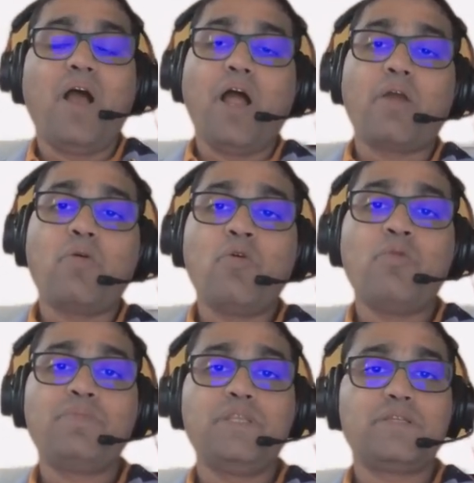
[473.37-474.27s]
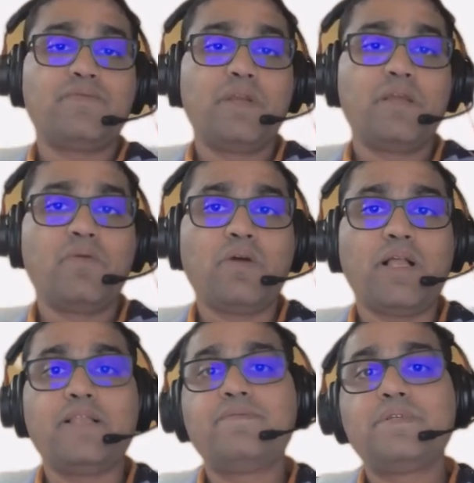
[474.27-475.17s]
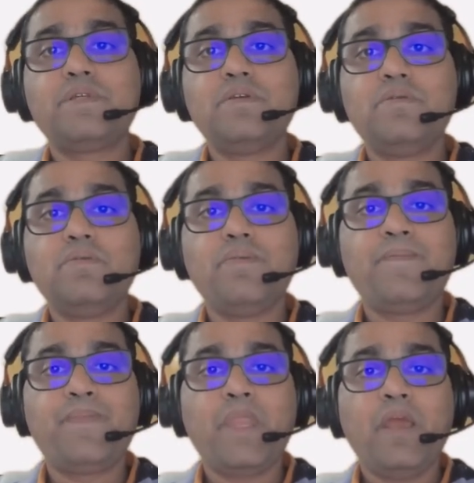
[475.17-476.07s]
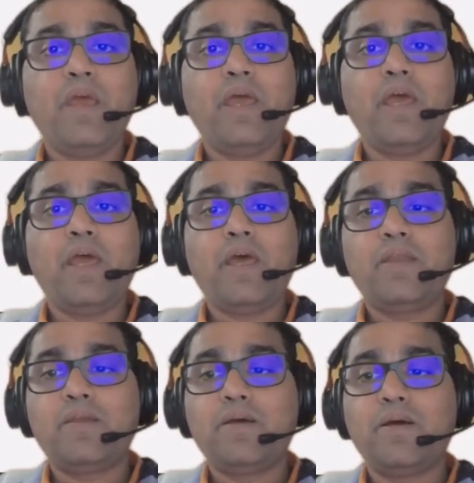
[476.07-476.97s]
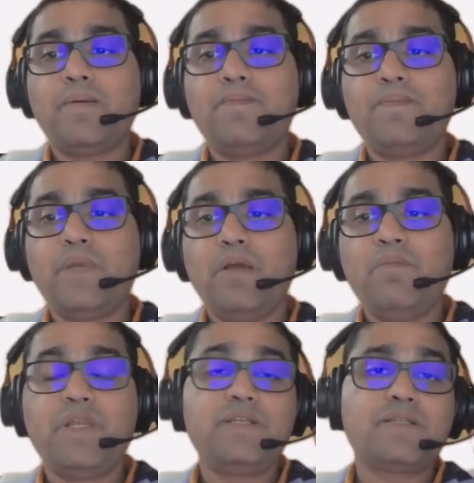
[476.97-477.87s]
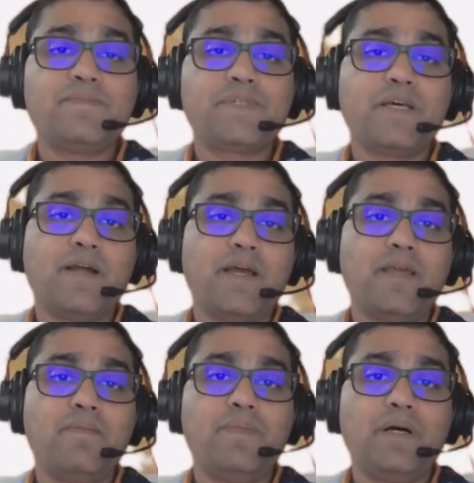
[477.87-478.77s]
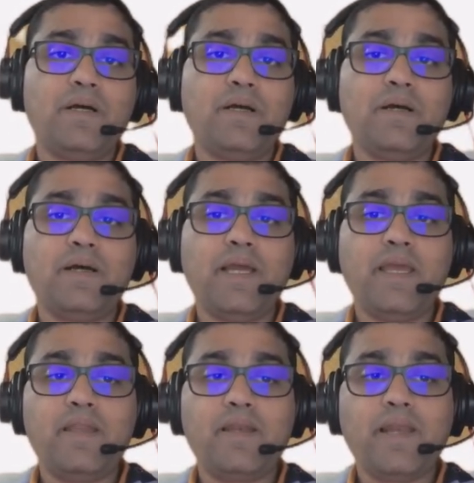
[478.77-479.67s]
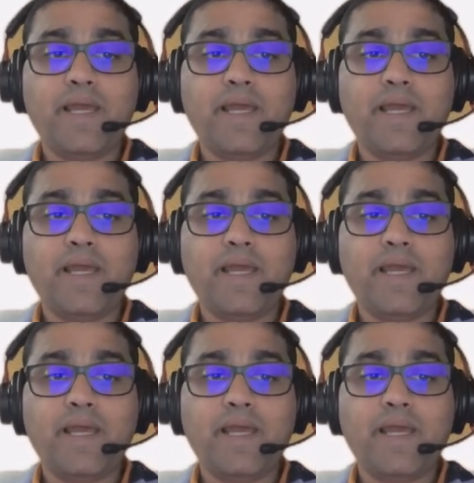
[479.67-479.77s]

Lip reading: I hope this video helps you, and please subscribe and